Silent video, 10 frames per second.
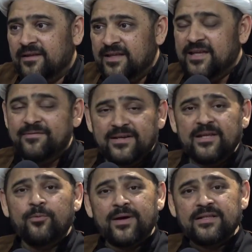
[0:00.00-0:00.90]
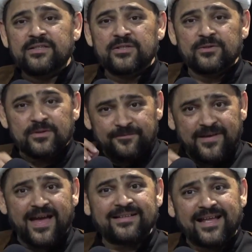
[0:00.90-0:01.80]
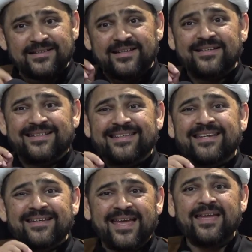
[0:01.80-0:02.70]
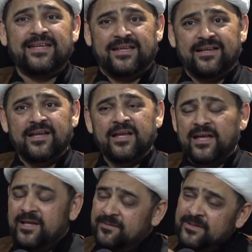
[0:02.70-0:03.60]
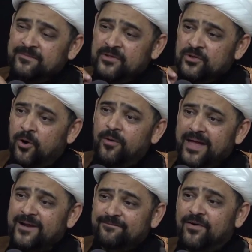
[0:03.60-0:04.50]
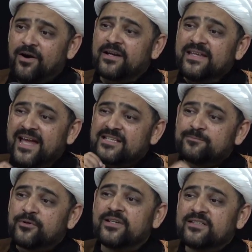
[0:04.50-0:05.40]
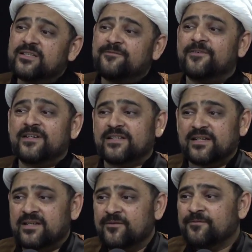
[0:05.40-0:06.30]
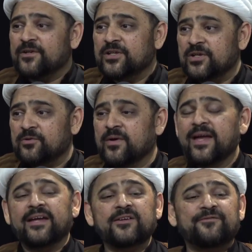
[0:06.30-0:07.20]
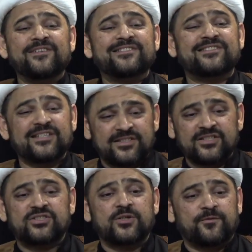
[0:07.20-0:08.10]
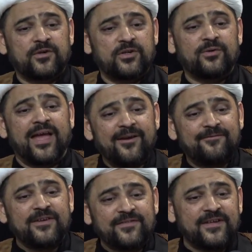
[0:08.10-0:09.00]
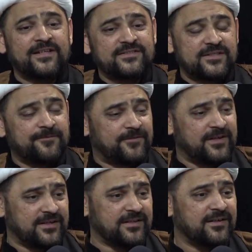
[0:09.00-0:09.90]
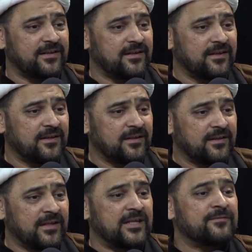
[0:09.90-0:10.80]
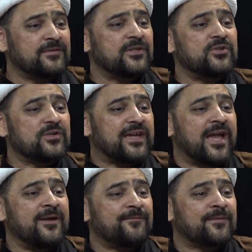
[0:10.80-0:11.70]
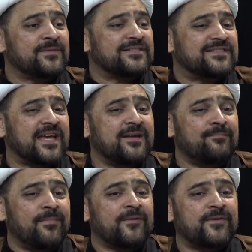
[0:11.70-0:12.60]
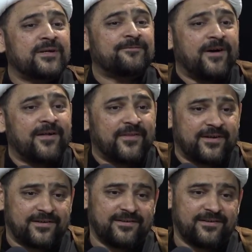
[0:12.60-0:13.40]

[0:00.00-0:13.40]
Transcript: Even He went to the fact that their DNA, even if you go that far, He has put it different for you, a different signature for you. Everything is different, even though you came from the same mother and father.